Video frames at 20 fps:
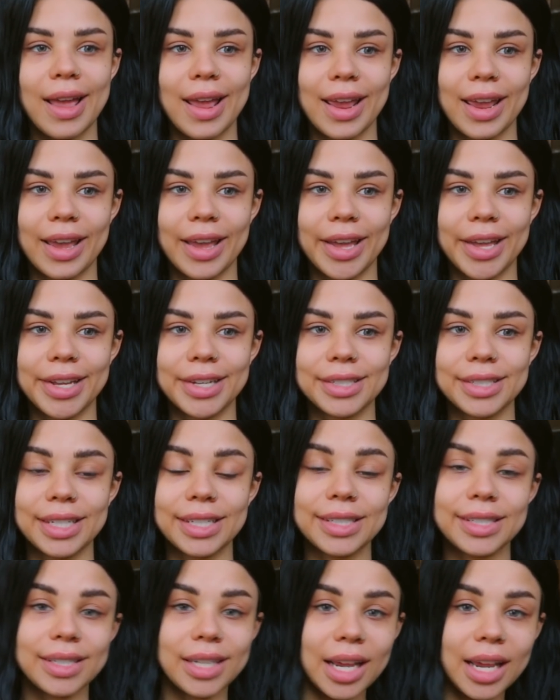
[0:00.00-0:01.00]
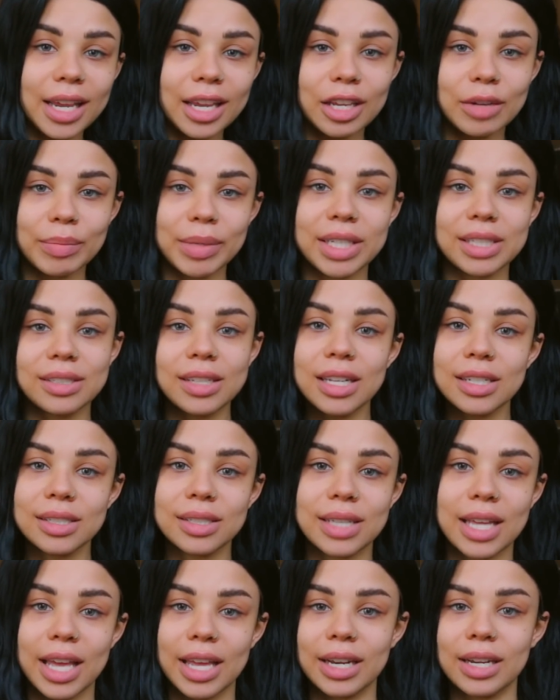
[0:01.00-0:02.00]
And it's taken me
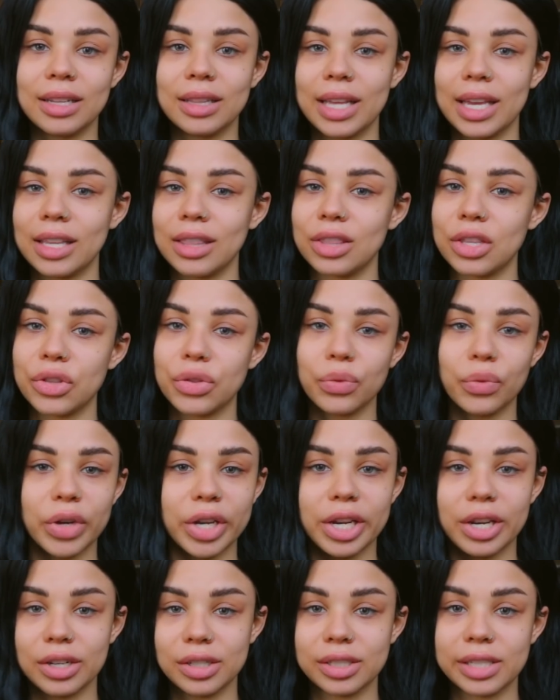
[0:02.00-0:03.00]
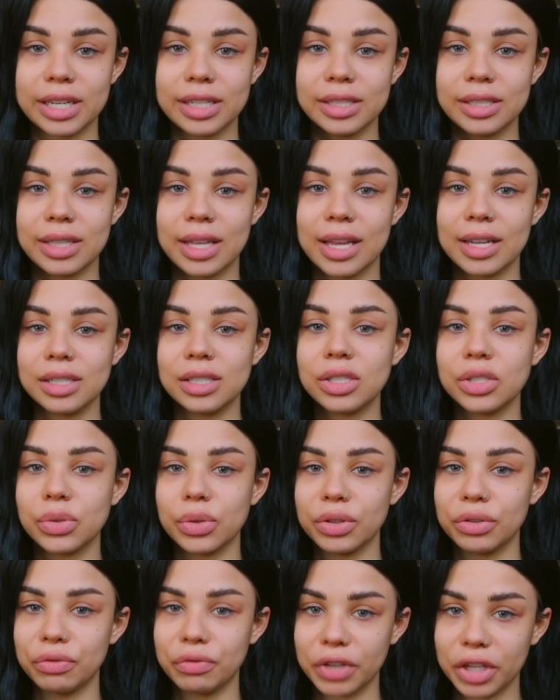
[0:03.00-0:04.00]
since then, in like the 3 years since then, to
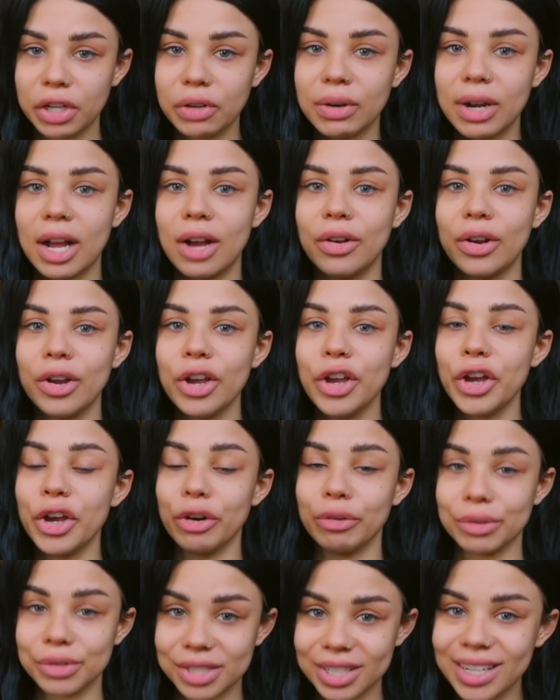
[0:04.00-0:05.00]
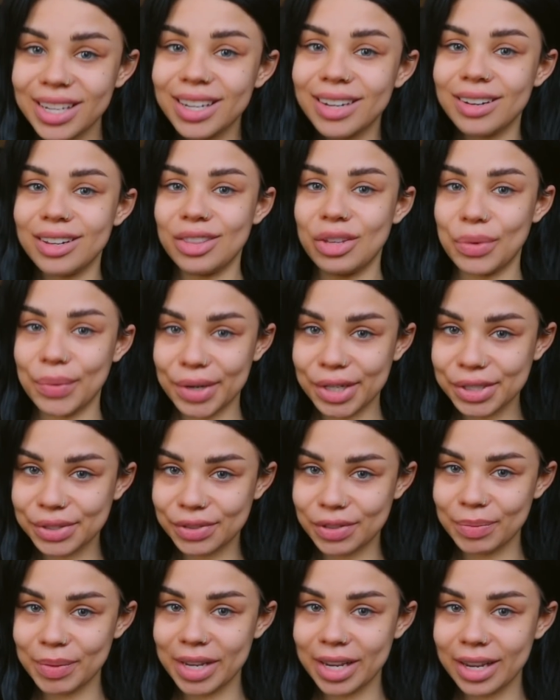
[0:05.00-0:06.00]
sort of figure out a routine that works
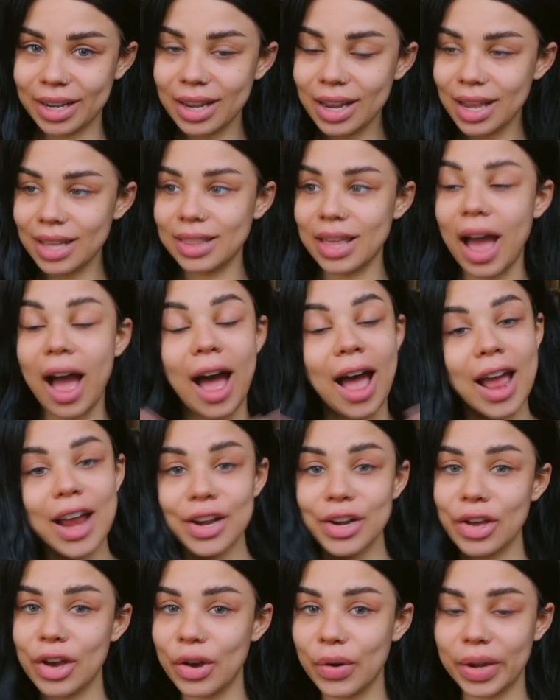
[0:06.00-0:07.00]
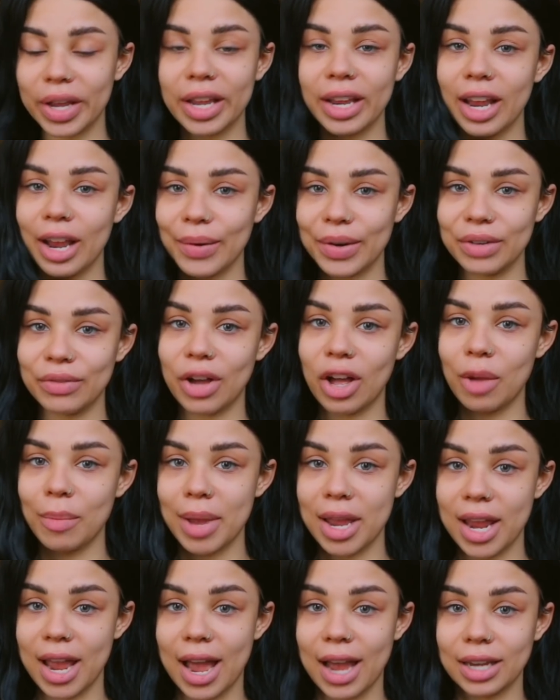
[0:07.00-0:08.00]
for me that I know can get rid of all
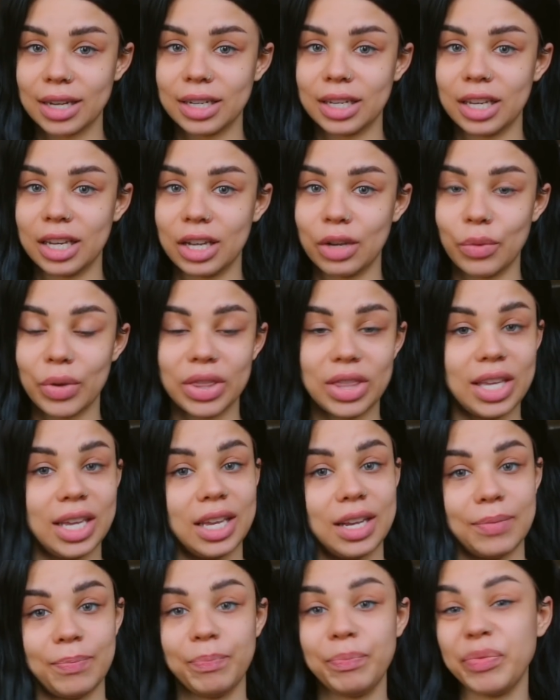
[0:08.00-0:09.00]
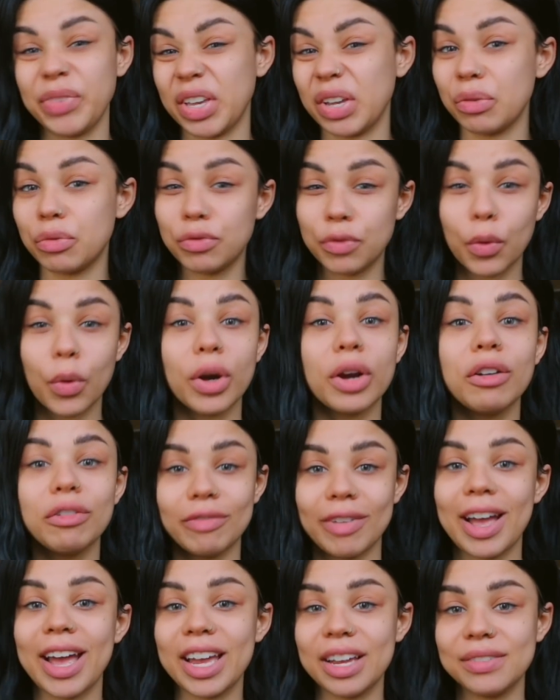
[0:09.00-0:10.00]
my acne within like 4 or
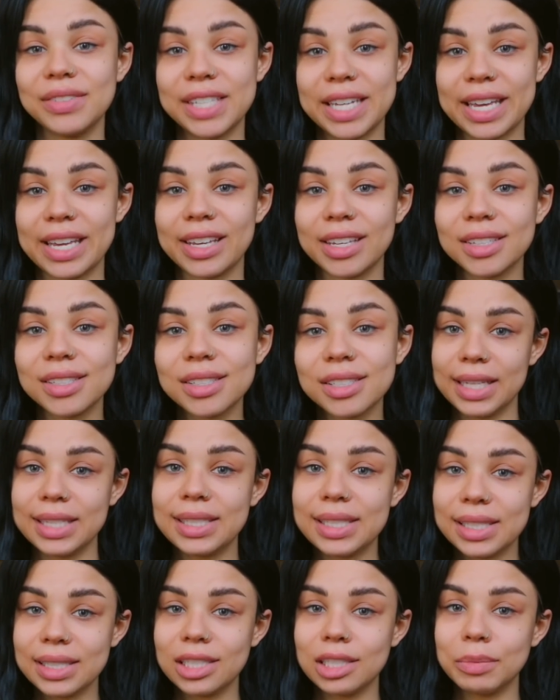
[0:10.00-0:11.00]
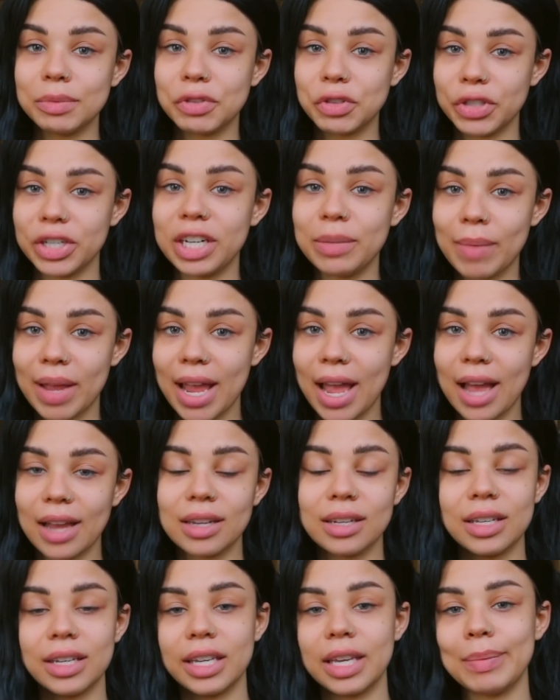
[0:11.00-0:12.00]
5 days. This system of treating my
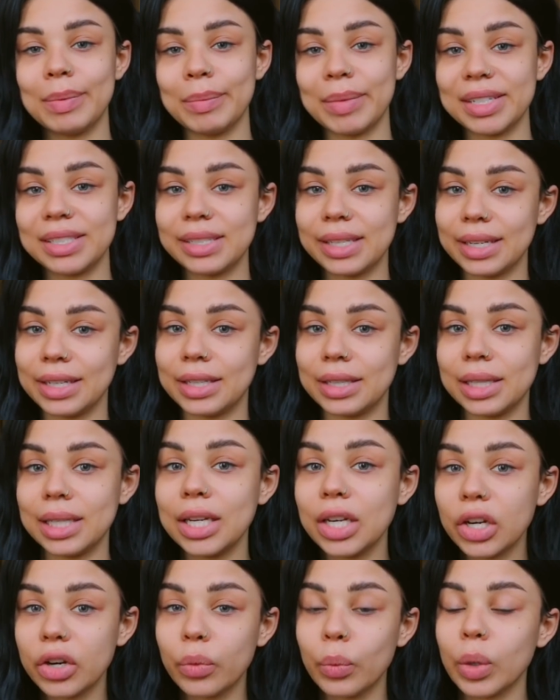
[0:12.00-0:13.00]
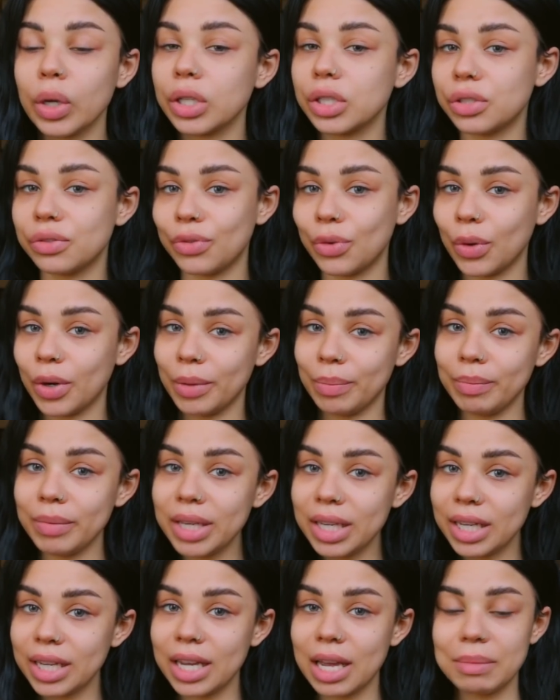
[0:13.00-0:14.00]
acne and keeping my skin clear works for
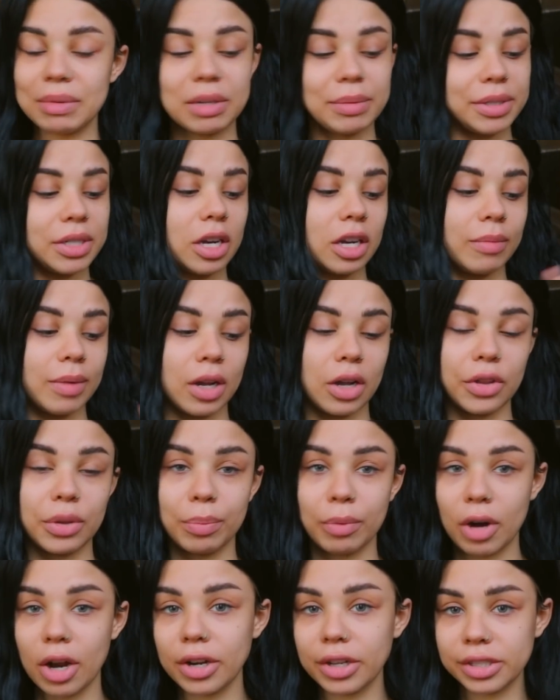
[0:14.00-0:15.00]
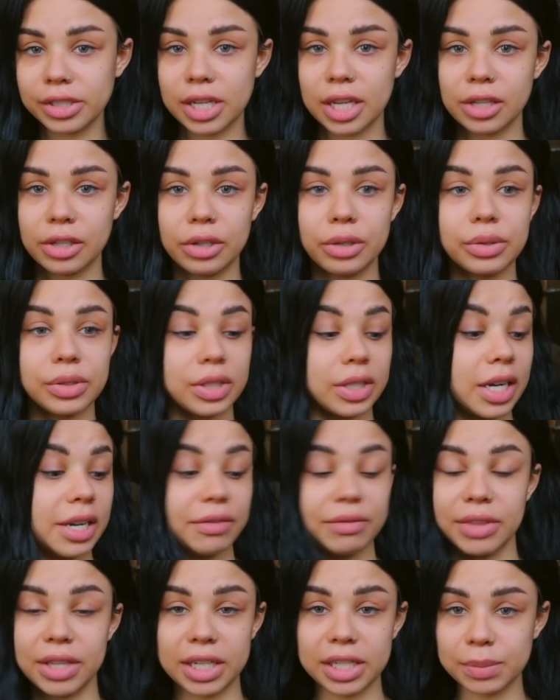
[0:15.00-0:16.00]
me. I'm going to be talking about all the products I use. None
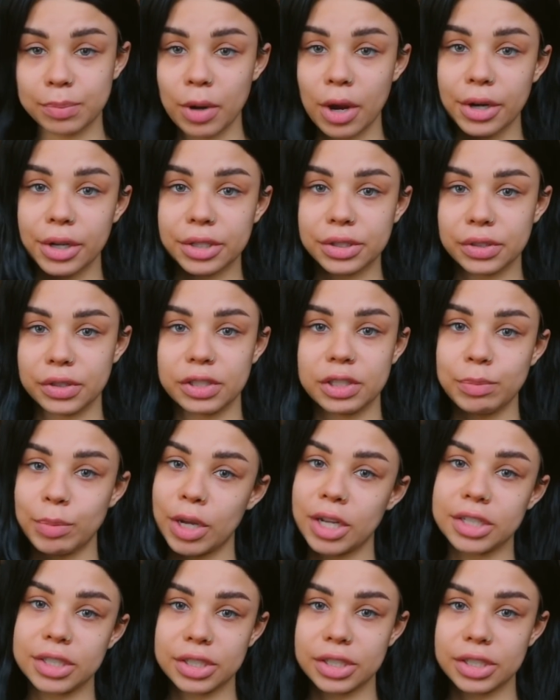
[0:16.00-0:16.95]
of these products are sponsored.